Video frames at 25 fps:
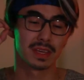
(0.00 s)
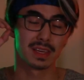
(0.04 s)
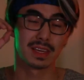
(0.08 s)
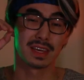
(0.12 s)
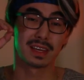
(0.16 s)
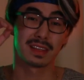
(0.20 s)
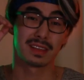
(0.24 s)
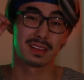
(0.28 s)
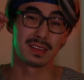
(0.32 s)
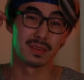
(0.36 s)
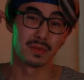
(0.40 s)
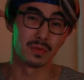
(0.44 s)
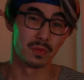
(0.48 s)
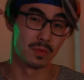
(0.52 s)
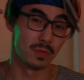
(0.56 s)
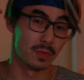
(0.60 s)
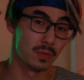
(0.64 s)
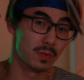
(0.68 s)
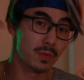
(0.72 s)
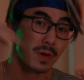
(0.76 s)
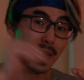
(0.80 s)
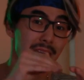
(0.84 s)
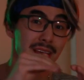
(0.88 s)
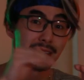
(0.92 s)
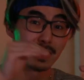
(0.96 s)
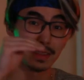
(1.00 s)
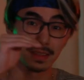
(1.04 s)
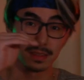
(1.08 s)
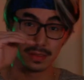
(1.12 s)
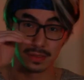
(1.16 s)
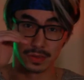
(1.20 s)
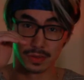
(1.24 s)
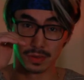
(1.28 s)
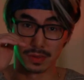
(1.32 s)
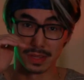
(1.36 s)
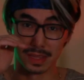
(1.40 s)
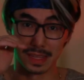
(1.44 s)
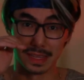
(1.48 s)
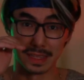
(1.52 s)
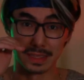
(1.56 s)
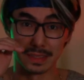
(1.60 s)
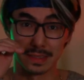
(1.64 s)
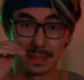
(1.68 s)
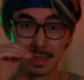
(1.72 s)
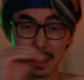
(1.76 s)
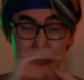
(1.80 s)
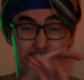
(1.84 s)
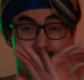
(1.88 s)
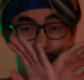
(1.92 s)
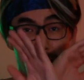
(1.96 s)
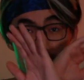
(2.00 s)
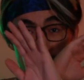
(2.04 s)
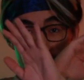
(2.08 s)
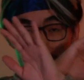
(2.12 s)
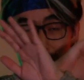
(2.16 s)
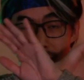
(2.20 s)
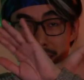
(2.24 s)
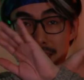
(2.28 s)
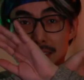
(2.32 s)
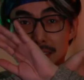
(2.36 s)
get right into your lens and like